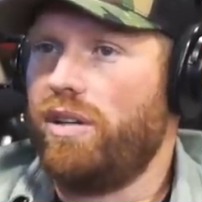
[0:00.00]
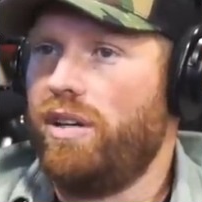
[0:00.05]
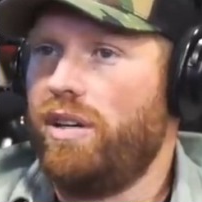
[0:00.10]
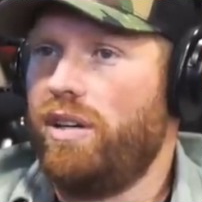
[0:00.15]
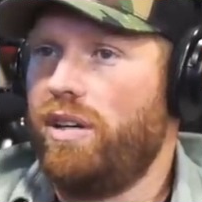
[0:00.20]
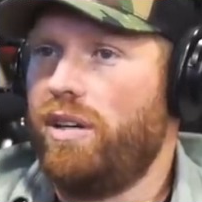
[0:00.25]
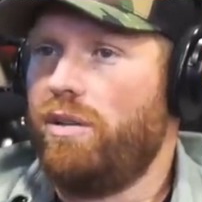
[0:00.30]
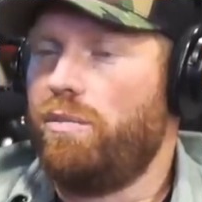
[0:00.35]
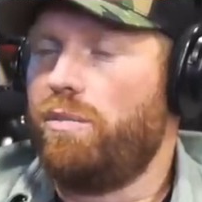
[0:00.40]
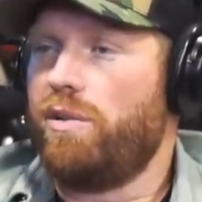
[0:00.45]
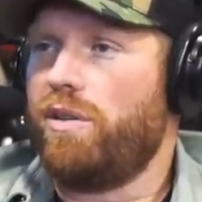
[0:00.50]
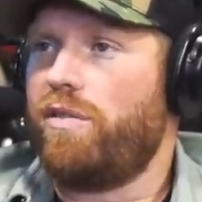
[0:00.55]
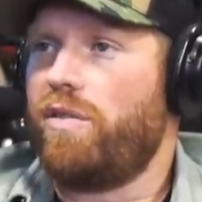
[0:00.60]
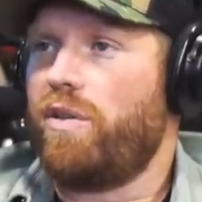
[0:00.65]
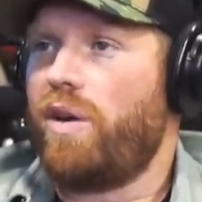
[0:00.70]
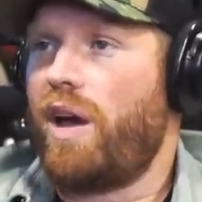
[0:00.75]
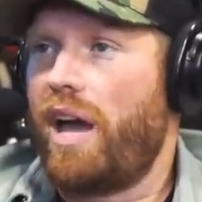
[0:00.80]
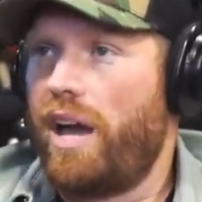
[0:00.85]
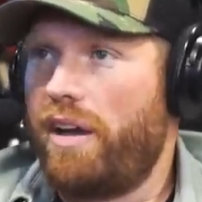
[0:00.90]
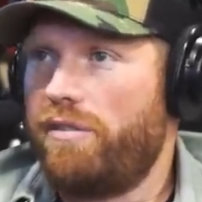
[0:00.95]
Yeah. But if
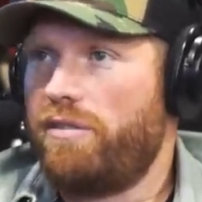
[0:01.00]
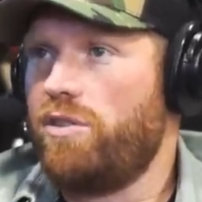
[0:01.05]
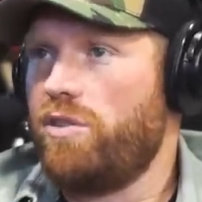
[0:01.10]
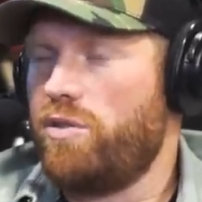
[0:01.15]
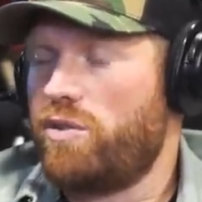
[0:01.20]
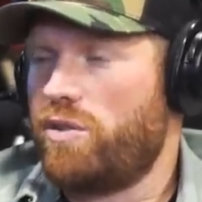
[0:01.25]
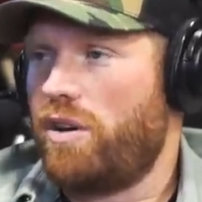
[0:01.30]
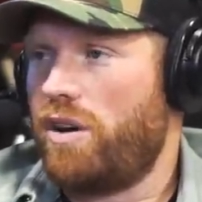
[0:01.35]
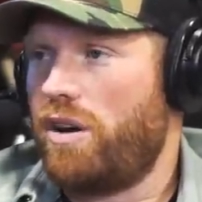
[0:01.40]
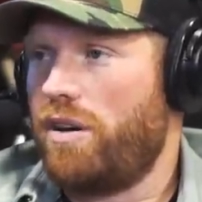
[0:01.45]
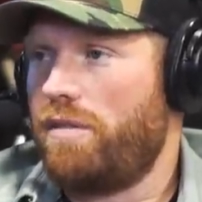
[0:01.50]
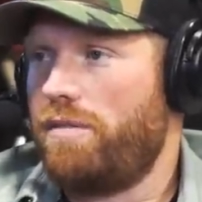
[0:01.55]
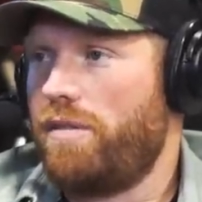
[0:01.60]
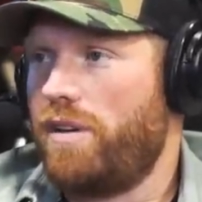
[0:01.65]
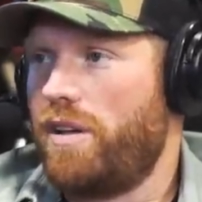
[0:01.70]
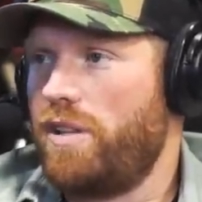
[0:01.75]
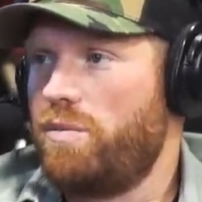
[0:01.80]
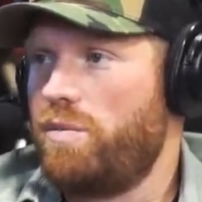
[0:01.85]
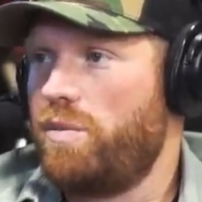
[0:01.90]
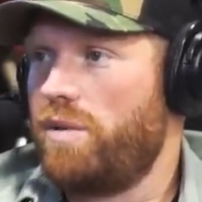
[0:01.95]
you have to use a hot
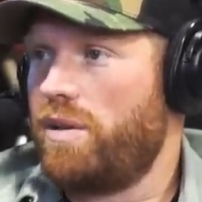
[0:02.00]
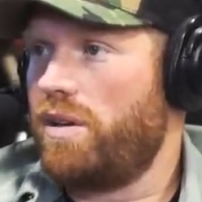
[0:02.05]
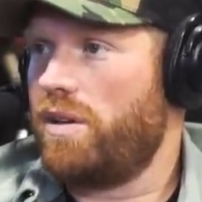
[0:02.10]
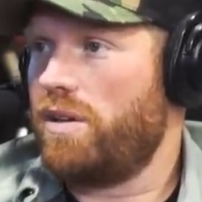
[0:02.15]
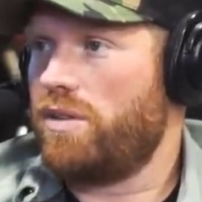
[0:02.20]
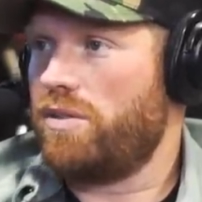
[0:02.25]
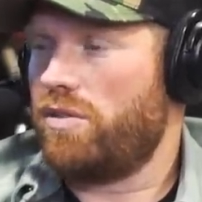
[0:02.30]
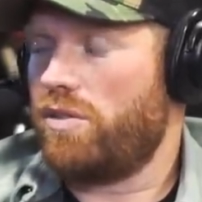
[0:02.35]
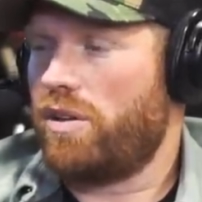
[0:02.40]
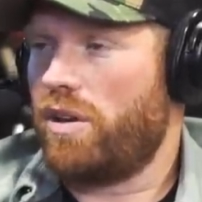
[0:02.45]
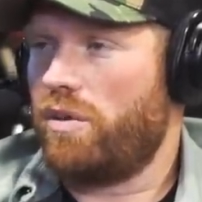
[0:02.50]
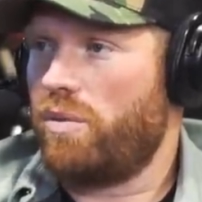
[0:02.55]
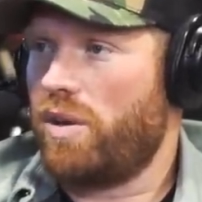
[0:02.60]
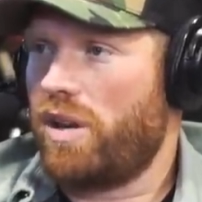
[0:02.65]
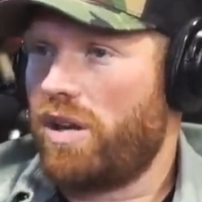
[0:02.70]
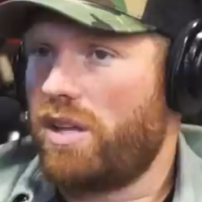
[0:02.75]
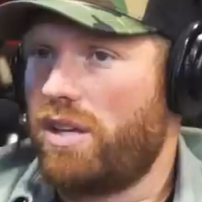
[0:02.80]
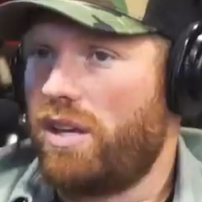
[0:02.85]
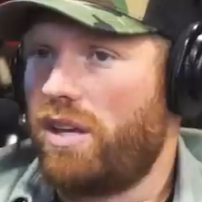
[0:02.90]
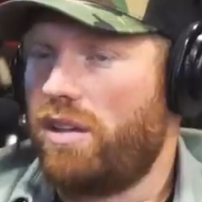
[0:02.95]
fence because you're not
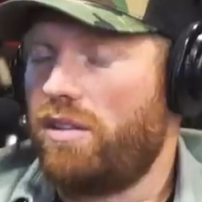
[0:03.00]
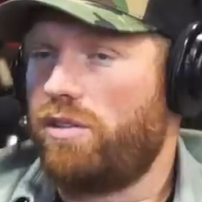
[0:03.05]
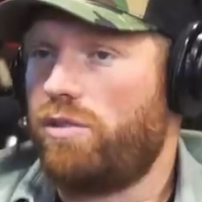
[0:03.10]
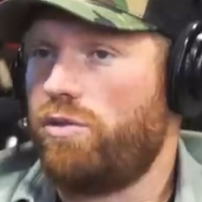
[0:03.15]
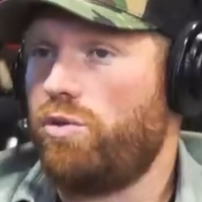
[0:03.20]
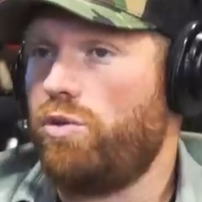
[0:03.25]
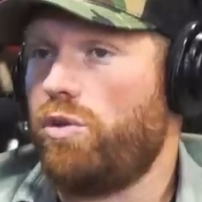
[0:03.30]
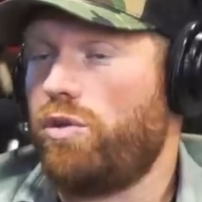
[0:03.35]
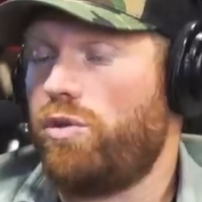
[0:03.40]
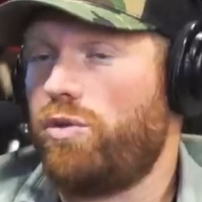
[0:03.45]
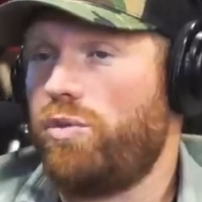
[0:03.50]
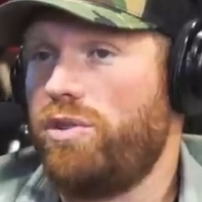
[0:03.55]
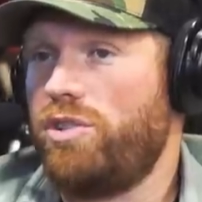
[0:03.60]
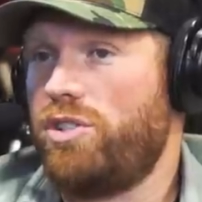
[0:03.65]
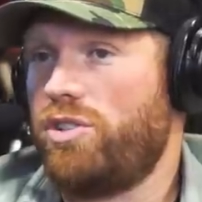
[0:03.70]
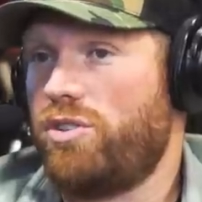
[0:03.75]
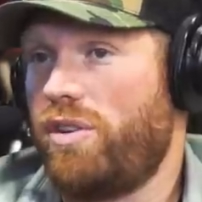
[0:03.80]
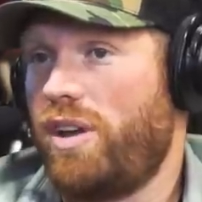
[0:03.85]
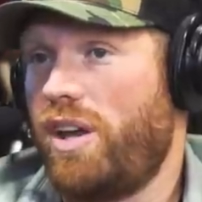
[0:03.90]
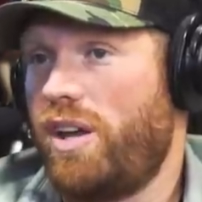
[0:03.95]
ready yet, do a three
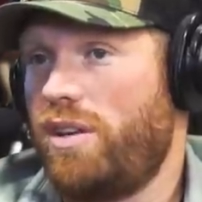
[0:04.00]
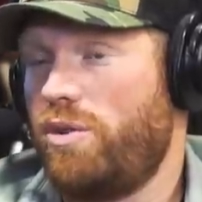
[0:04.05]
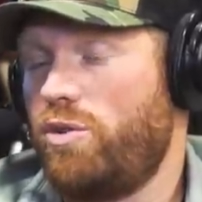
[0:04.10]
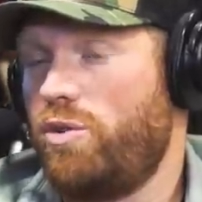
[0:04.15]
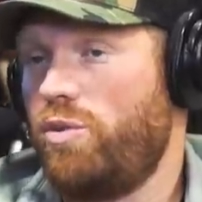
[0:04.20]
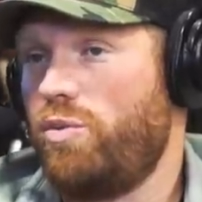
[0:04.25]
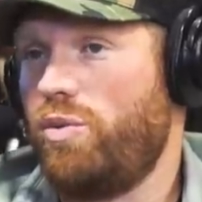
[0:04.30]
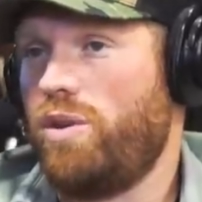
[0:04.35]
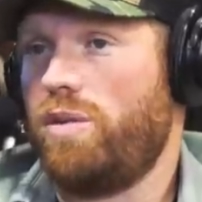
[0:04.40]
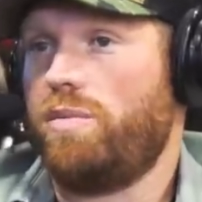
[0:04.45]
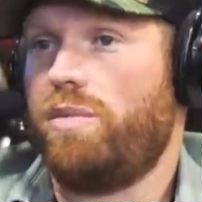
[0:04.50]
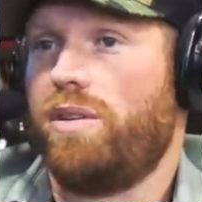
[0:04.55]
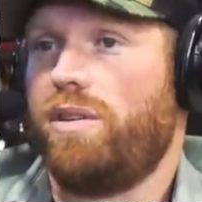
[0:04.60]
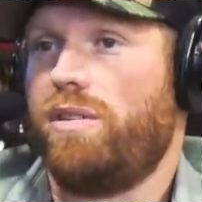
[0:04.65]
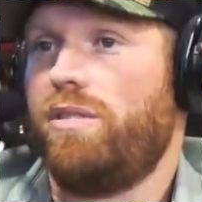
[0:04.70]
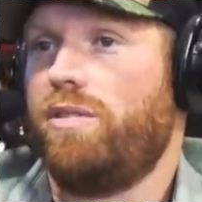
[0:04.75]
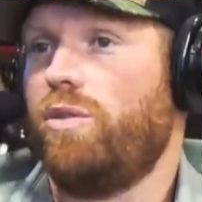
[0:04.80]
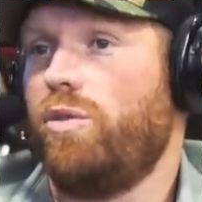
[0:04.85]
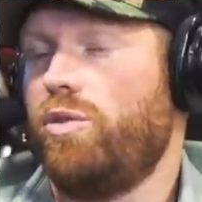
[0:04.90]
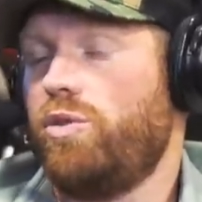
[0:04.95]
strand and do
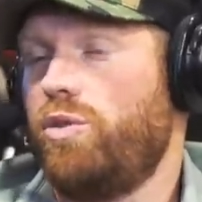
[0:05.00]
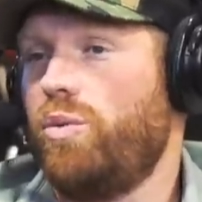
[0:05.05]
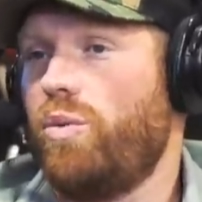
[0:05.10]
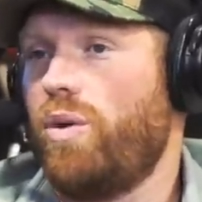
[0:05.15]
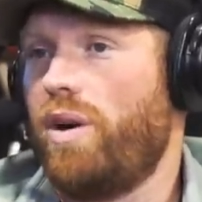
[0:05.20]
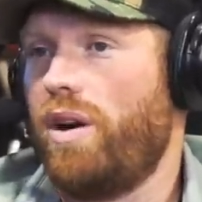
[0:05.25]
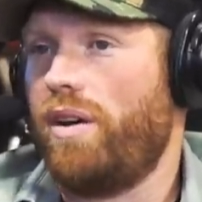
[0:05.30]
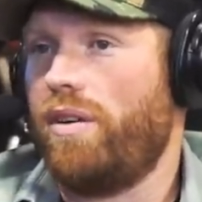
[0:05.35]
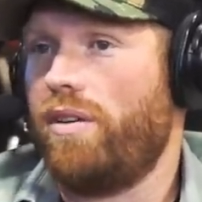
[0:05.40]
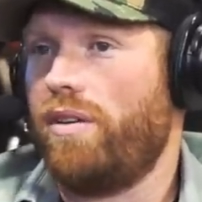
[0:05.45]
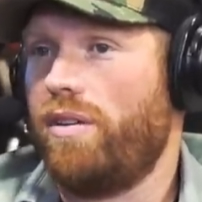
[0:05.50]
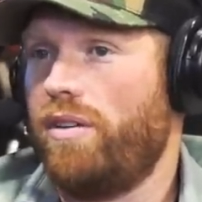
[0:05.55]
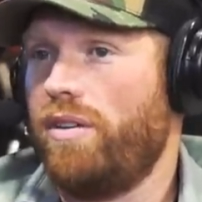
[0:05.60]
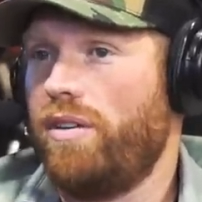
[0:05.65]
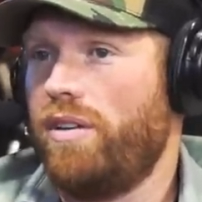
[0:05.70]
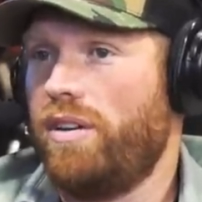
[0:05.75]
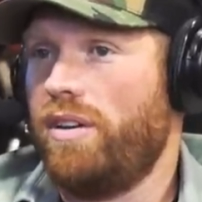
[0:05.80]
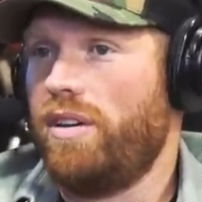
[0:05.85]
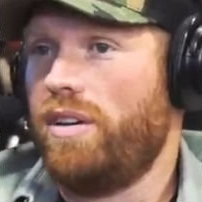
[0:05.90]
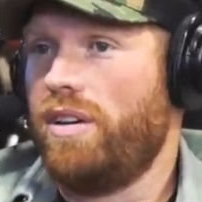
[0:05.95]
ribbon. Don't do wire. Yeah.
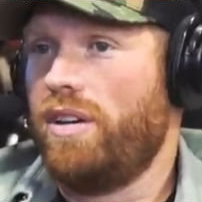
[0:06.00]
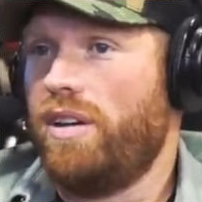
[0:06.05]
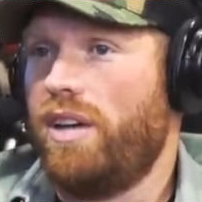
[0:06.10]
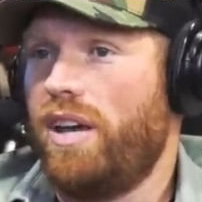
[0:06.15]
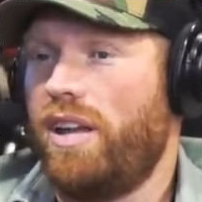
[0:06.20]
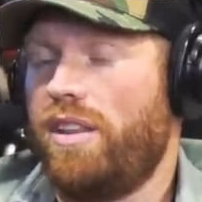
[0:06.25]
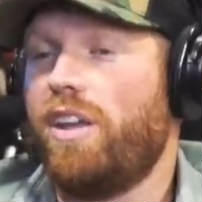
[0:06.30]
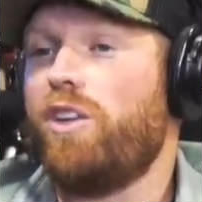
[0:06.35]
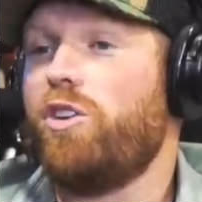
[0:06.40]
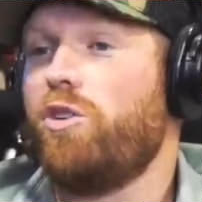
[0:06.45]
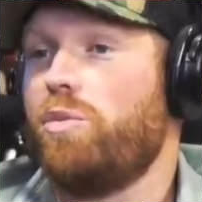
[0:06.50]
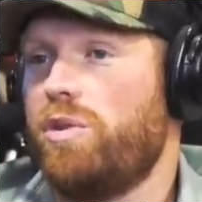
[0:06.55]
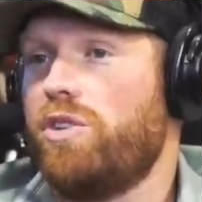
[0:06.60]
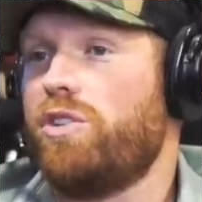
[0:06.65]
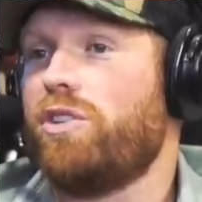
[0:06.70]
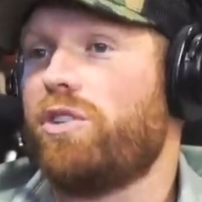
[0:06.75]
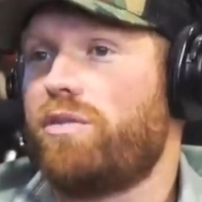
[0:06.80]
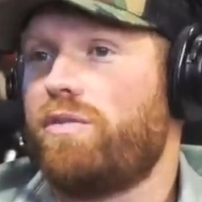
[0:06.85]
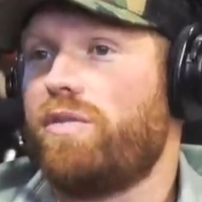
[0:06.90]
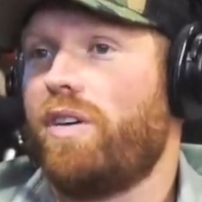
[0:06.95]
Right. Right. And then you'll be
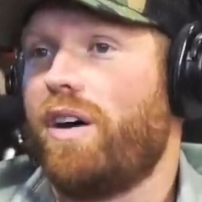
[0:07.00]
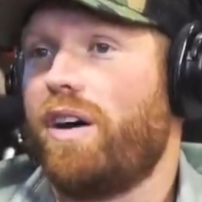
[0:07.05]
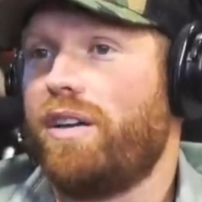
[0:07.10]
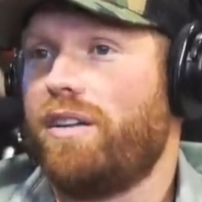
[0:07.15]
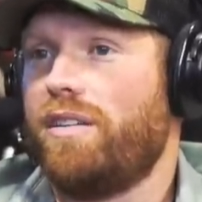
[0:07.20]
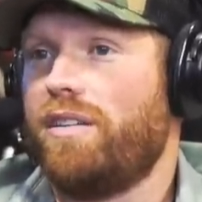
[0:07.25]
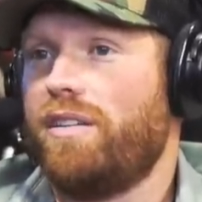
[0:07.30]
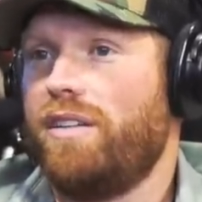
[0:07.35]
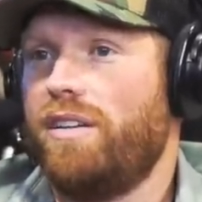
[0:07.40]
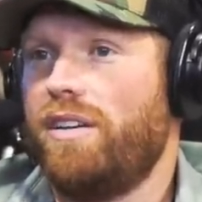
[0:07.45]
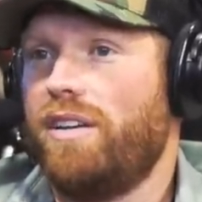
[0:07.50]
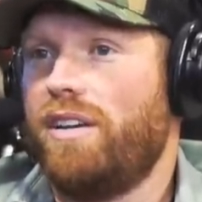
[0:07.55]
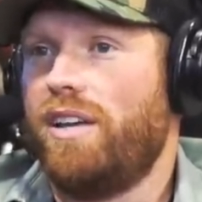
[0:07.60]
just fine. Right.